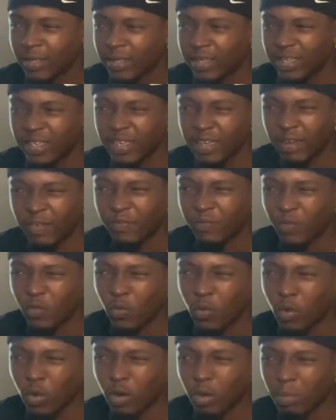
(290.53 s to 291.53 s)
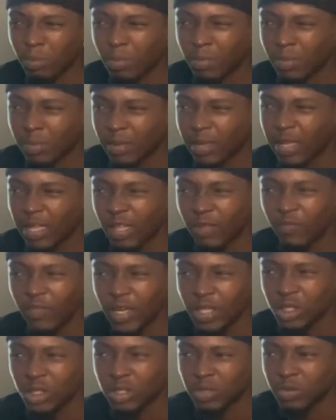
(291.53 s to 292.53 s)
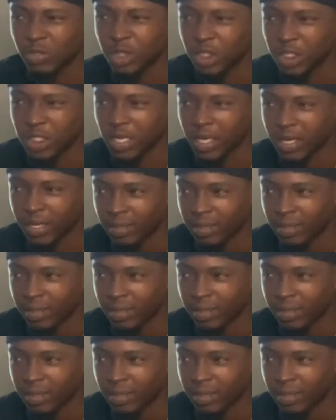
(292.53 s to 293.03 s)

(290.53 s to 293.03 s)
Look at that form. Elevation on the shot.